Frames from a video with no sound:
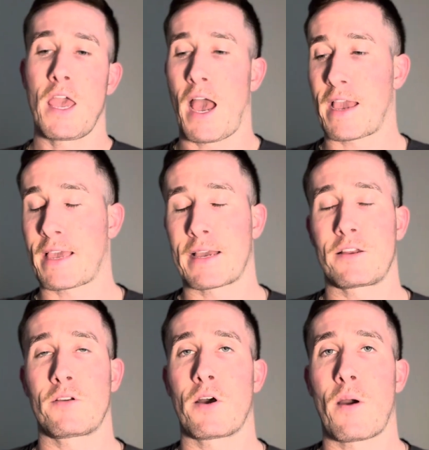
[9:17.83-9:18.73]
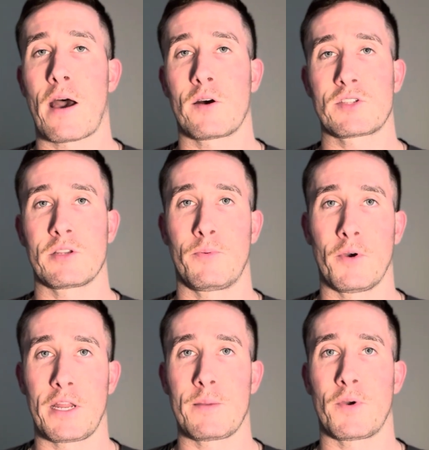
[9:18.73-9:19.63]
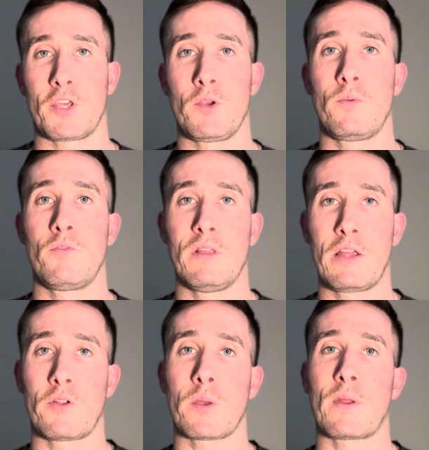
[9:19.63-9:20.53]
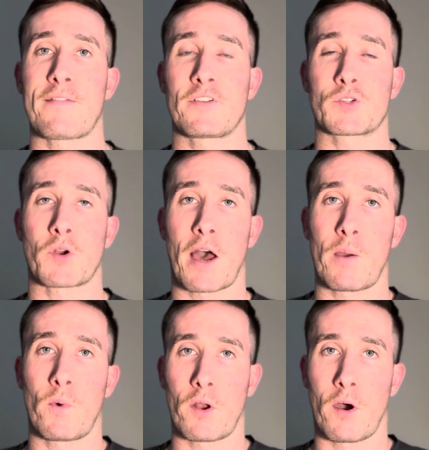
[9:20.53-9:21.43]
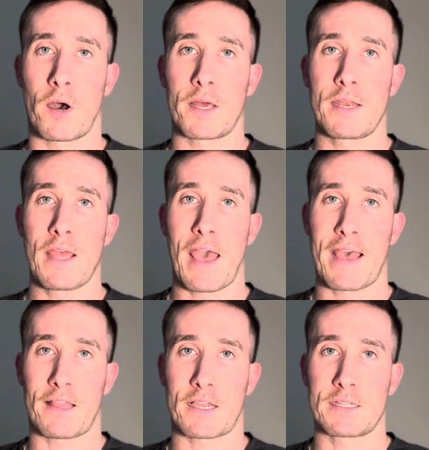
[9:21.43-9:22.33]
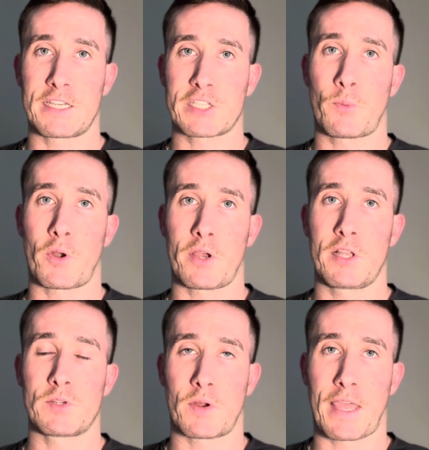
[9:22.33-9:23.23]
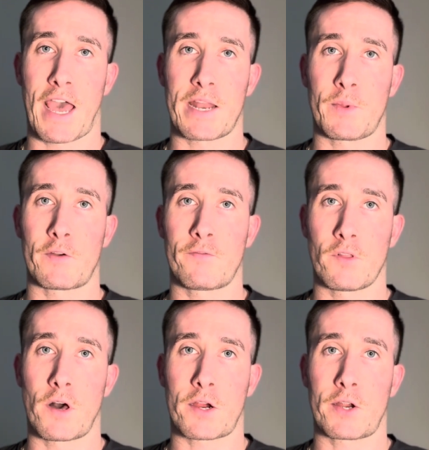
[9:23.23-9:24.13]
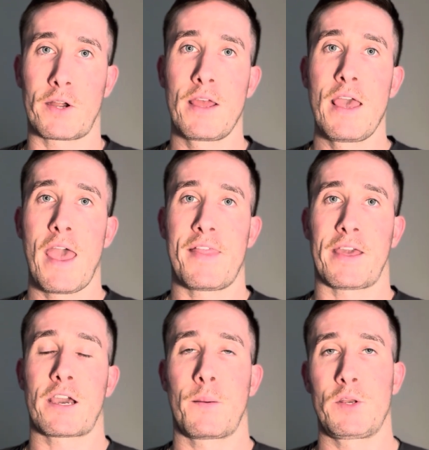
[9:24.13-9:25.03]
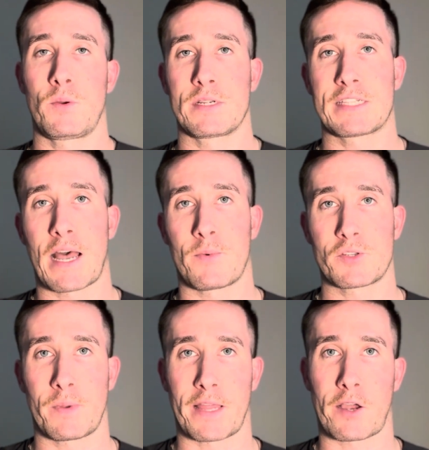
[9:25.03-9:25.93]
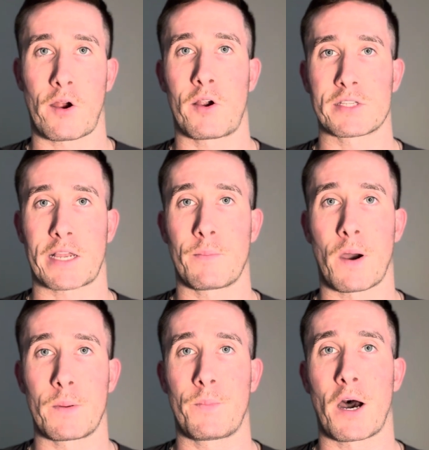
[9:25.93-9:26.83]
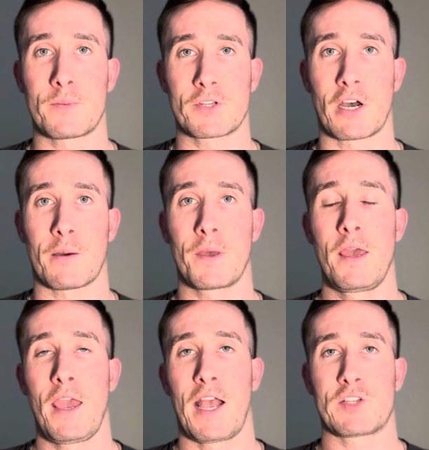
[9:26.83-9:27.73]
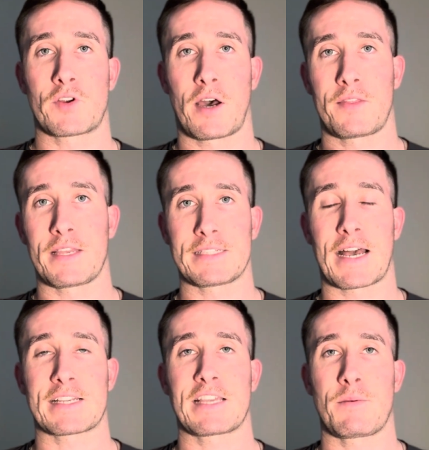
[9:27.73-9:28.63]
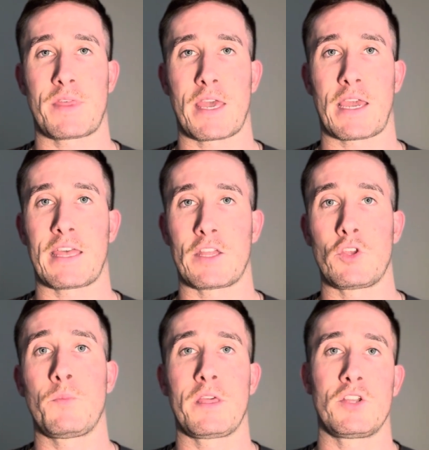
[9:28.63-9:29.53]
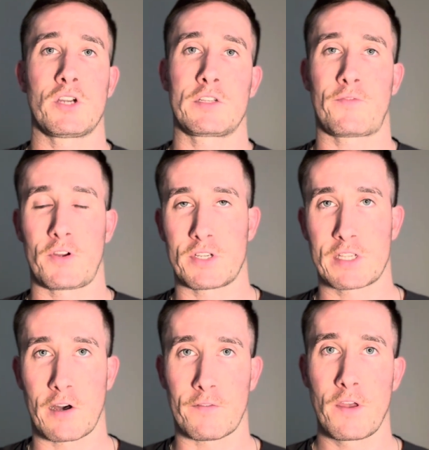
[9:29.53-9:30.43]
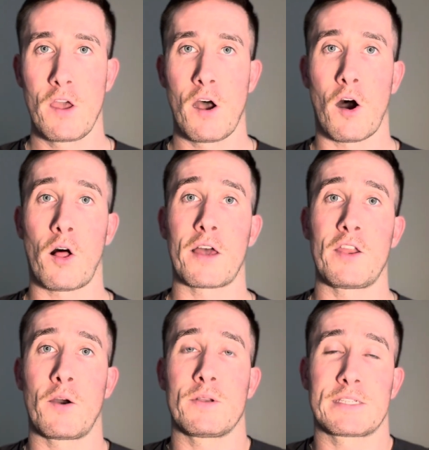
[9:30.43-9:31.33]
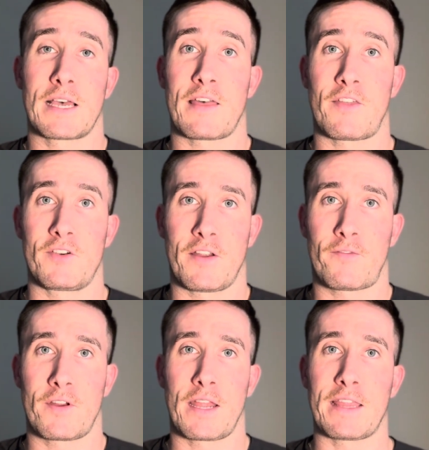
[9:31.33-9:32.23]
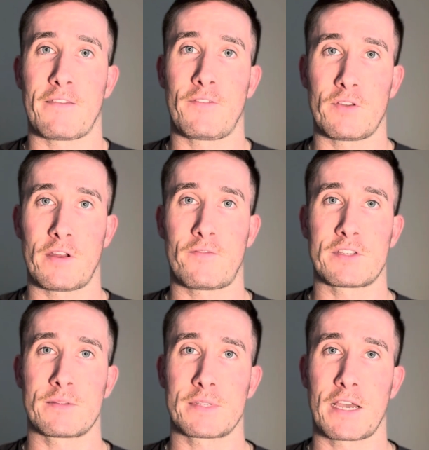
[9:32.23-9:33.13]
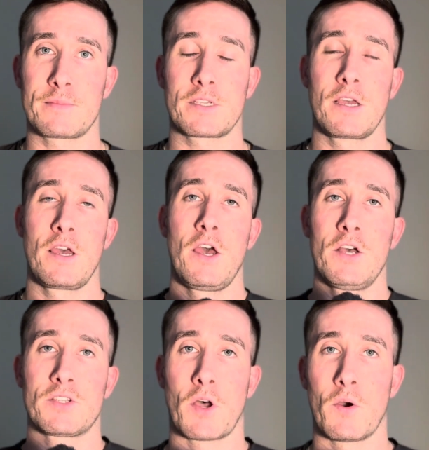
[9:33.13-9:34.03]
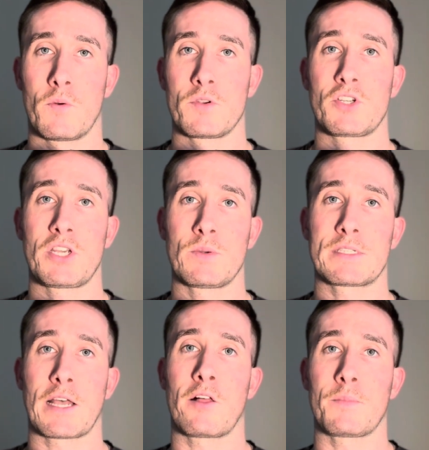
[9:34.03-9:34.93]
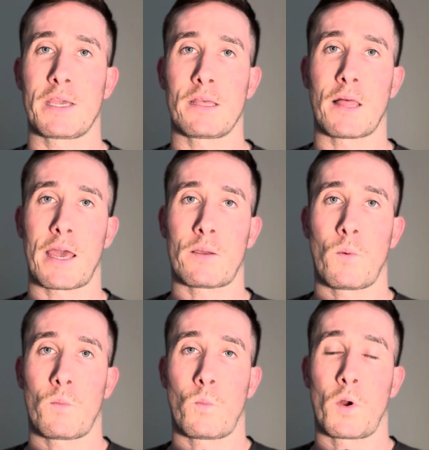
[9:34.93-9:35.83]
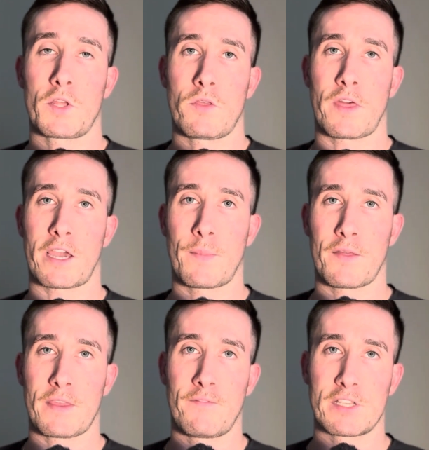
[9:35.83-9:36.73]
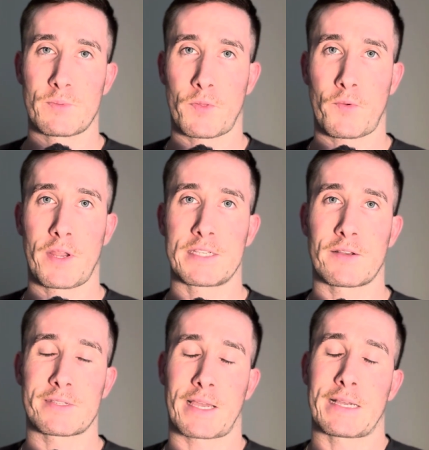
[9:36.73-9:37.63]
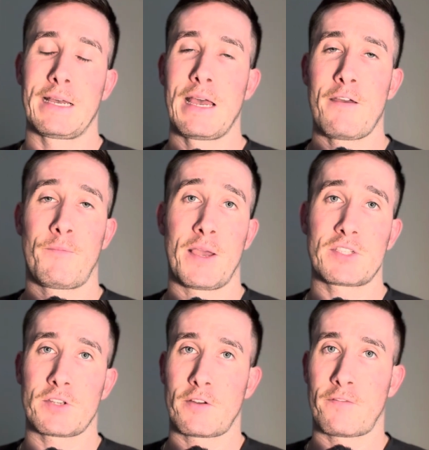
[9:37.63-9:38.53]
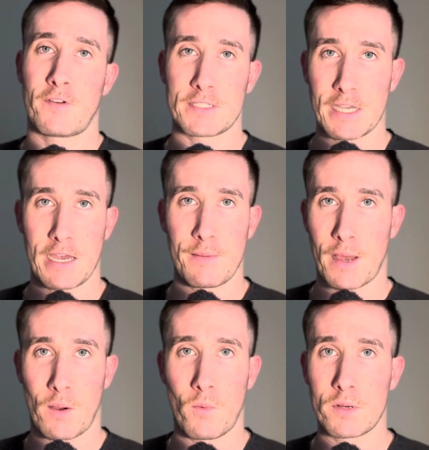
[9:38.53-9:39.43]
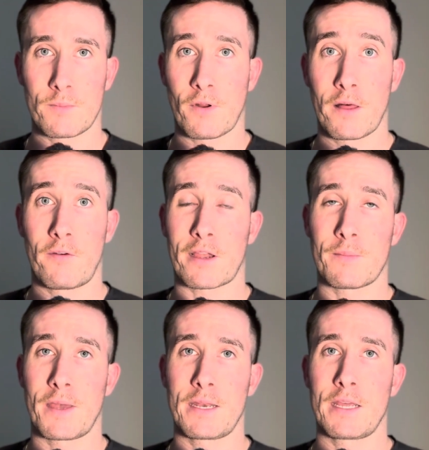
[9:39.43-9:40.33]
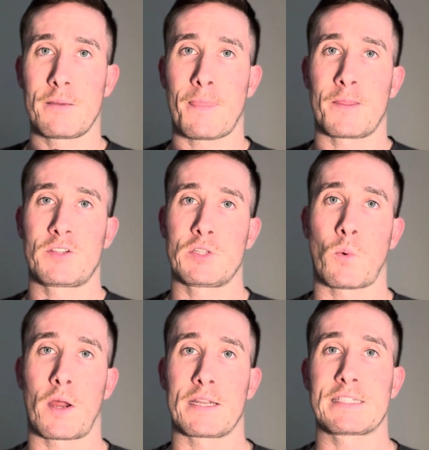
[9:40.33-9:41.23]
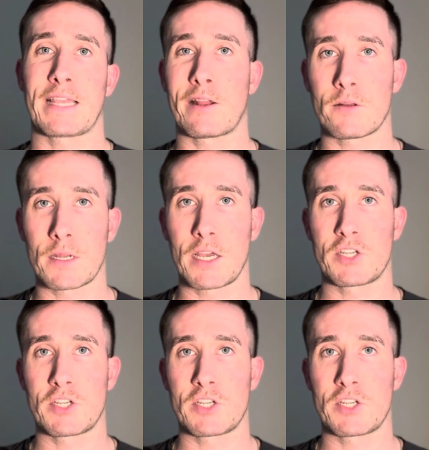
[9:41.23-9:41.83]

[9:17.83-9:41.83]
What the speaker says: I don't know how else to put it, but you literally would have to try one on at like a Dick's Sporting Goods or Academy or Foot Locker, and then come into an establishment like ours, like a mom and pop shop, and try on the exact same thing, and then you be the judge for yourself. All I know is that they're different and they feel different sometimes. So she was telling me, like, what do you think about the Invincible threes? I was like, based on your foot type, I wouldn't probably recommend it. She's wanting to stand all day.